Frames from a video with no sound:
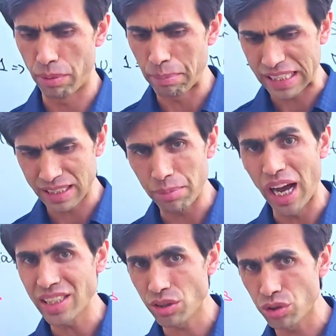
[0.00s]

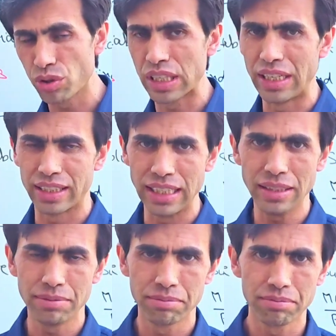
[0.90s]
maximize our utility?
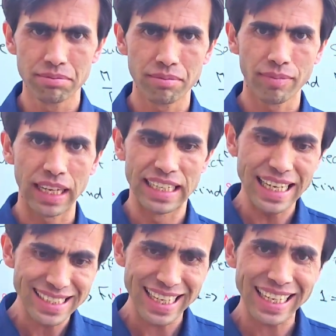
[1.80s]

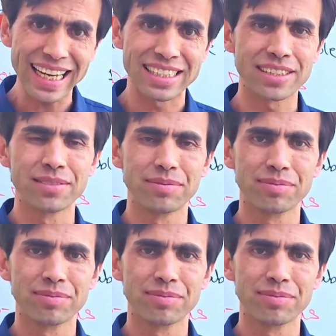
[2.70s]
Yes, there is.